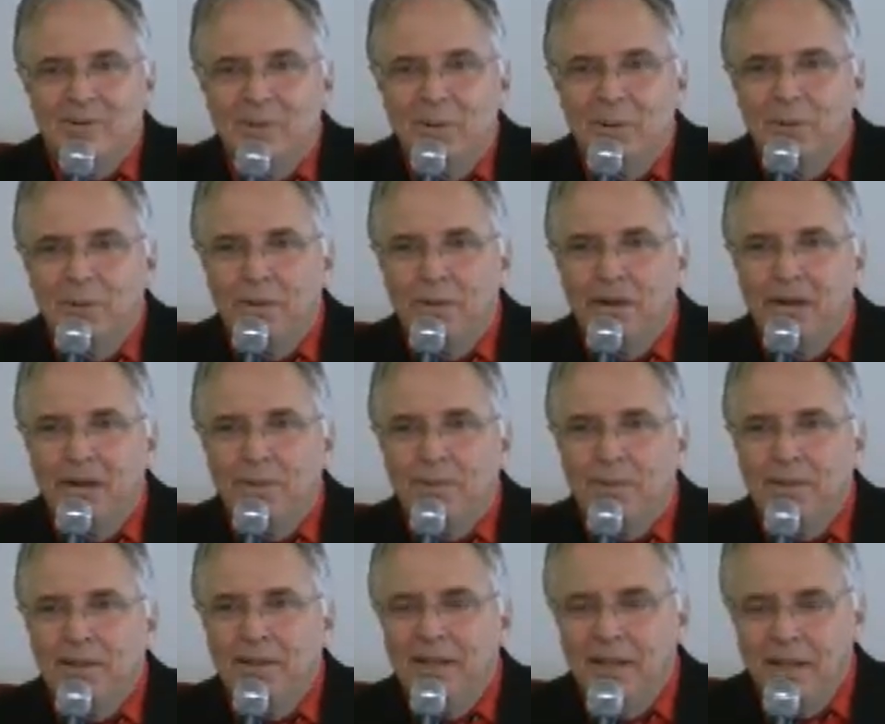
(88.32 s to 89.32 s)
but we're
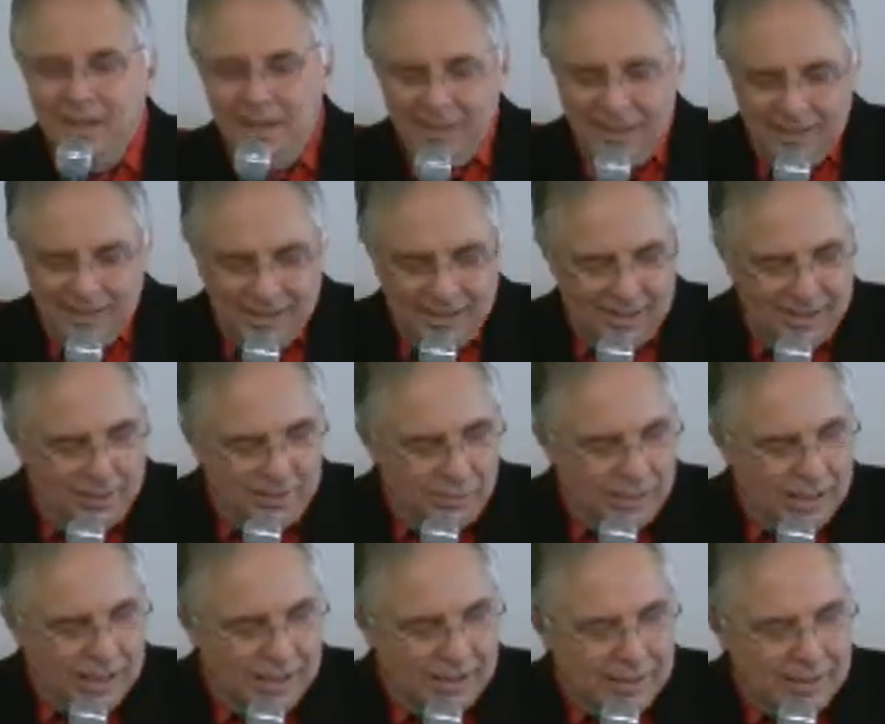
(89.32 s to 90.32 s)
happy that
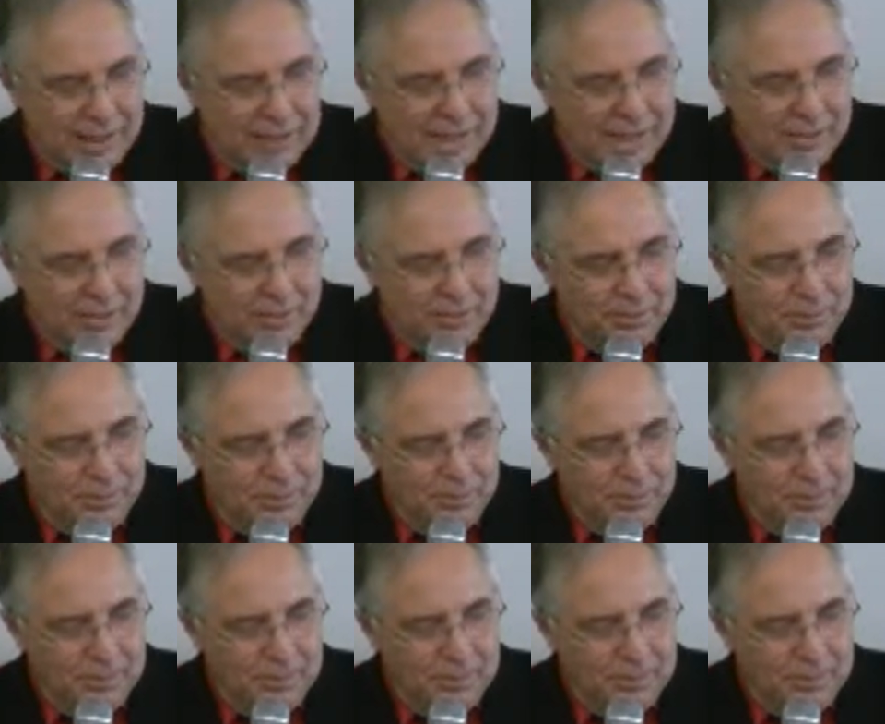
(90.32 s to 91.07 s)
we get to have him.